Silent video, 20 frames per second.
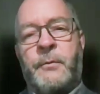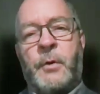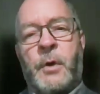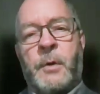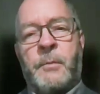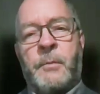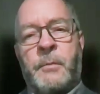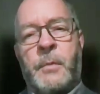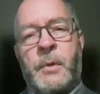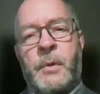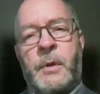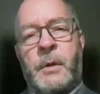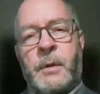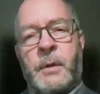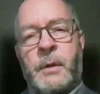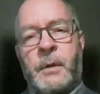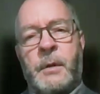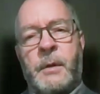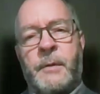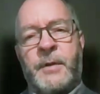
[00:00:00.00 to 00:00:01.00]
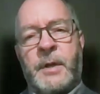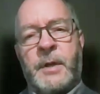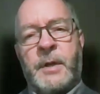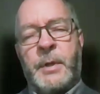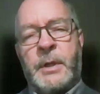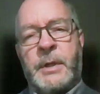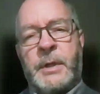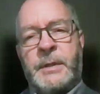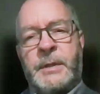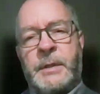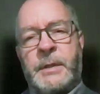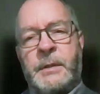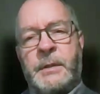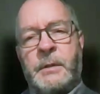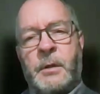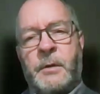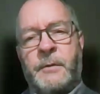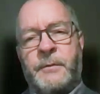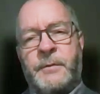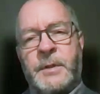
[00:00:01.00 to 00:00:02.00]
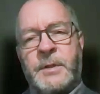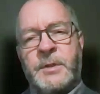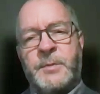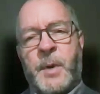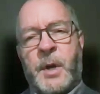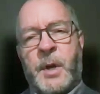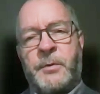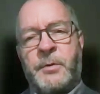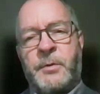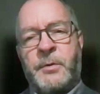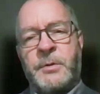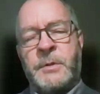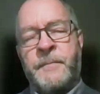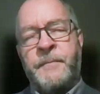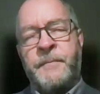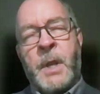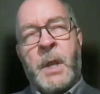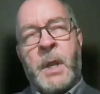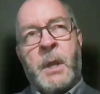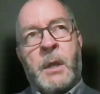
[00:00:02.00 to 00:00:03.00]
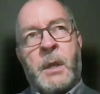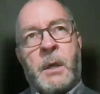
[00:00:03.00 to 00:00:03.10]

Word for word: from uh, availability of these powders